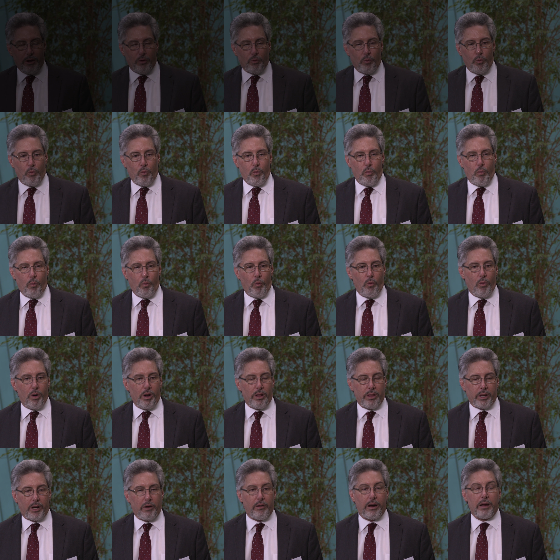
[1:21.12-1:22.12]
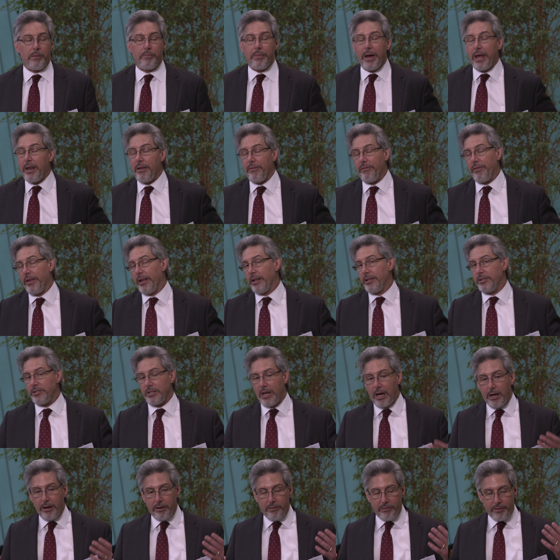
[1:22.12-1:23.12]
One of the great benefits
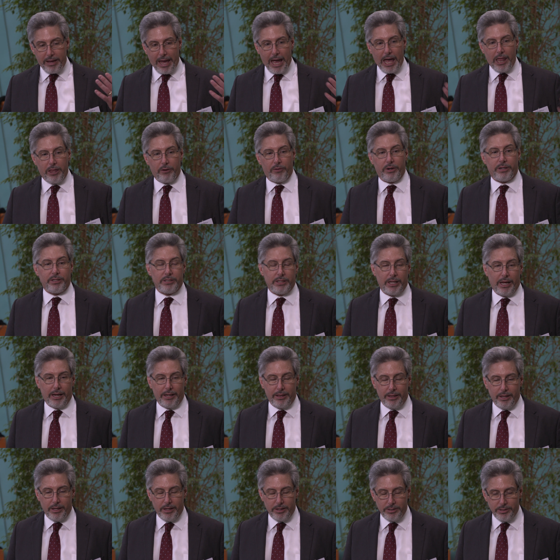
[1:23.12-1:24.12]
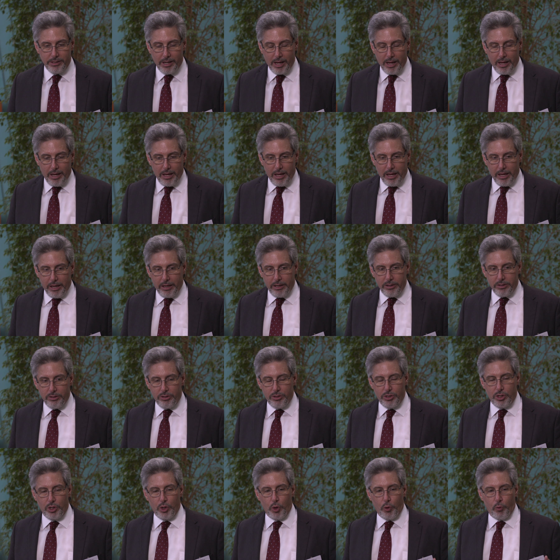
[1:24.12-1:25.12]
of gatherings like this is
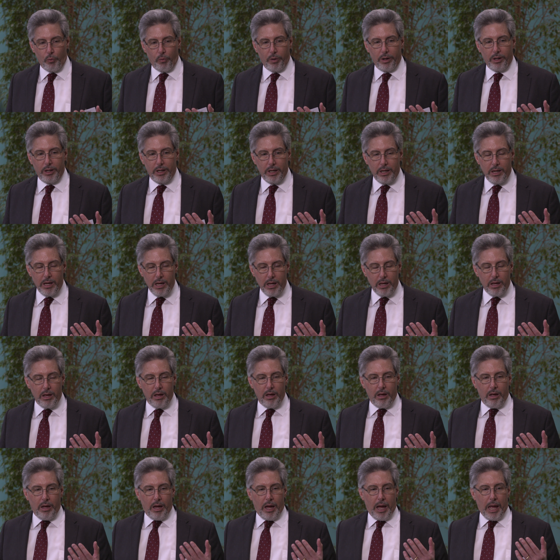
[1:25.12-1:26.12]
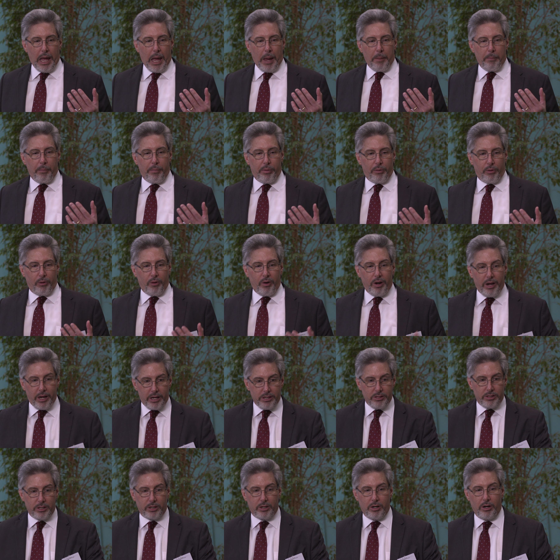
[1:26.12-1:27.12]
to really
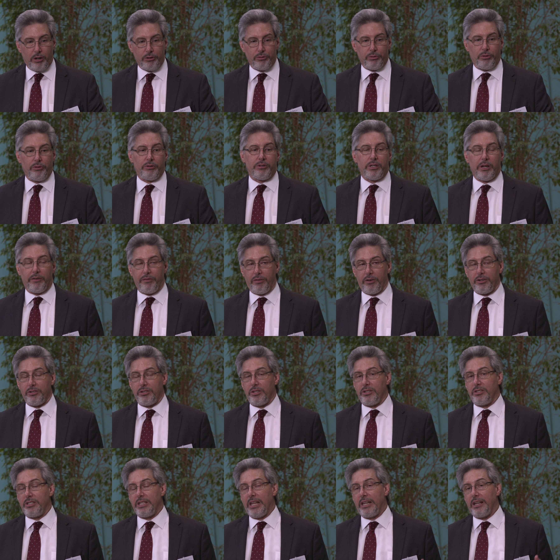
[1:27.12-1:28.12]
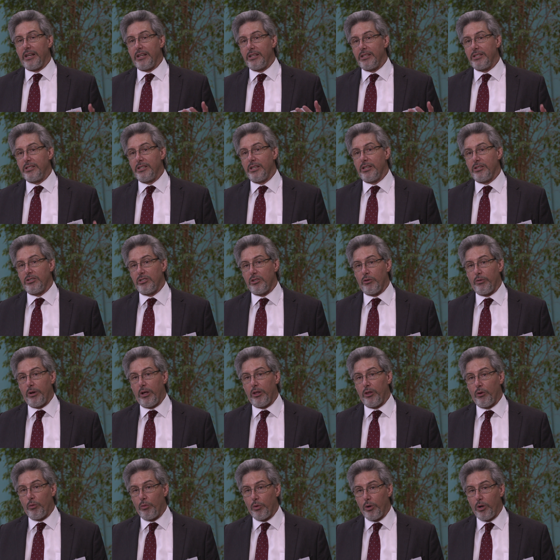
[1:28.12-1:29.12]
embrace the cultural differences that exist
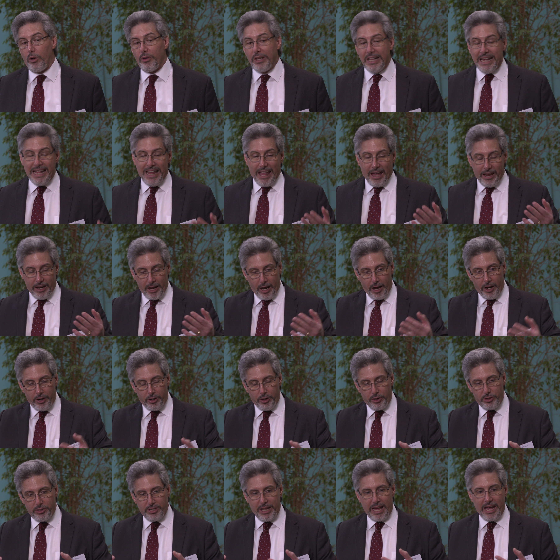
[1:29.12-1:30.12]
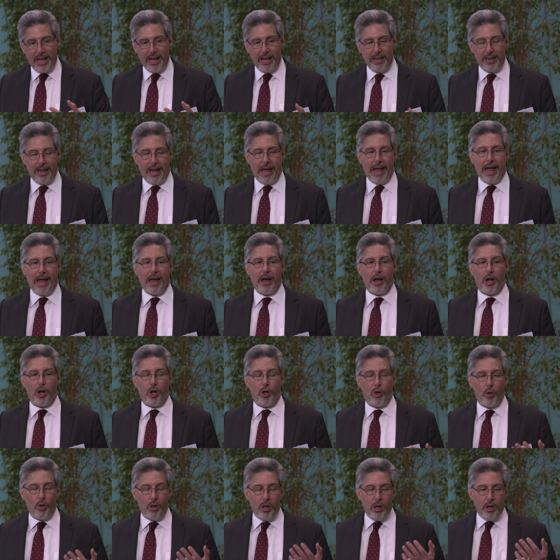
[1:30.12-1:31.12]
around the world and understand
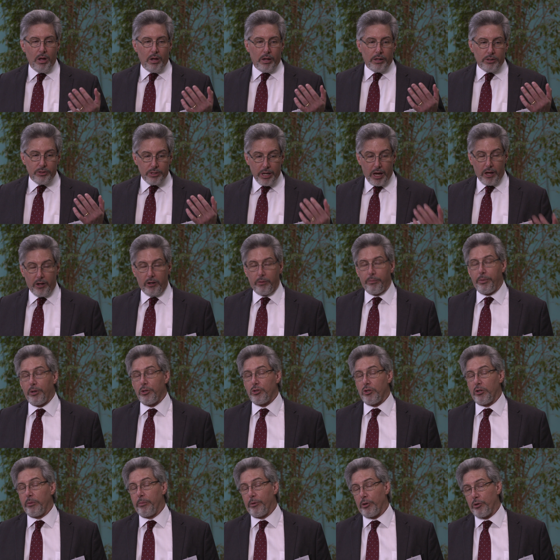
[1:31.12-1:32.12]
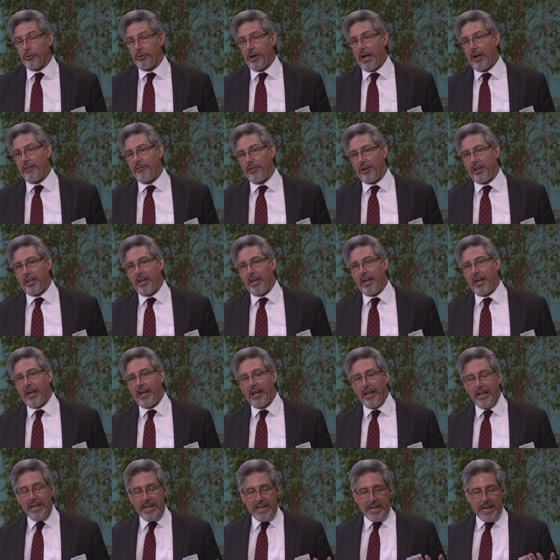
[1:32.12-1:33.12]
how child abuse and human
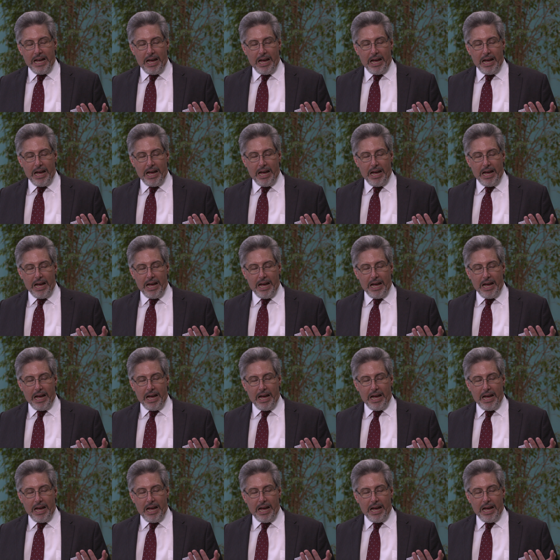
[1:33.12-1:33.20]
trafficking